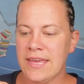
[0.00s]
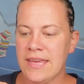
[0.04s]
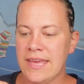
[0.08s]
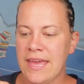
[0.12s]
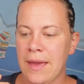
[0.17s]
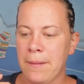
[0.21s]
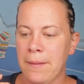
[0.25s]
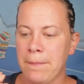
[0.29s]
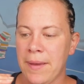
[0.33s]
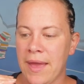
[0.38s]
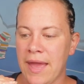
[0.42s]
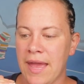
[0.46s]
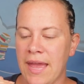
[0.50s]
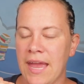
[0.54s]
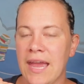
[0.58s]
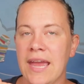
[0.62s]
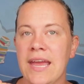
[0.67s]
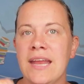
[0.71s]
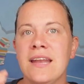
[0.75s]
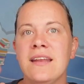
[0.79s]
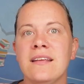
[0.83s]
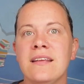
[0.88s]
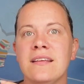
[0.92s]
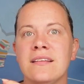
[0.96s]
get
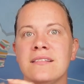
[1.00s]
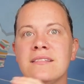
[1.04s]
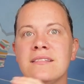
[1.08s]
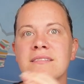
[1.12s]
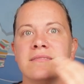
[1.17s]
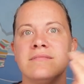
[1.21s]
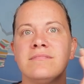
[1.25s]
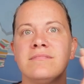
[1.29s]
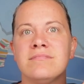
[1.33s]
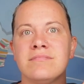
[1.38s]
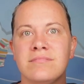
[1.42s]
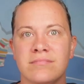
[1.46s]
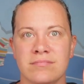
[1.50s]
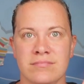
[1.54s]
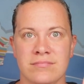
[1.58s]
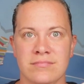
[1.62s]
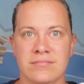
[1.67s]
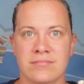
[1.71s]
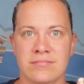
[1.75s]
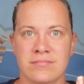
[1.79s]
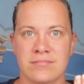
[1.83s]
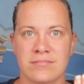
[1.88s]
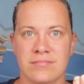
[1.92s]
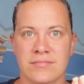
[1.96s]
paid.
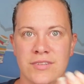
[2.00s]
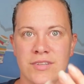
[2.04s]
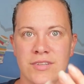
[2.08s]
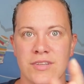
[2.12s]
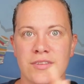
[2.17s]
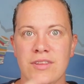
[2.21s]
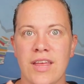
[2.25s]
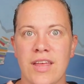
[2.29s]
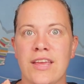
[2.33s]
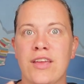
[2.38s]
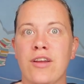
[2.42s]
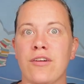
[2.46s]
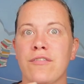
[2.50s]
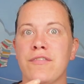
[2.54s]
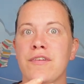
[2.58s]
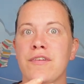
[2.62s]
Like,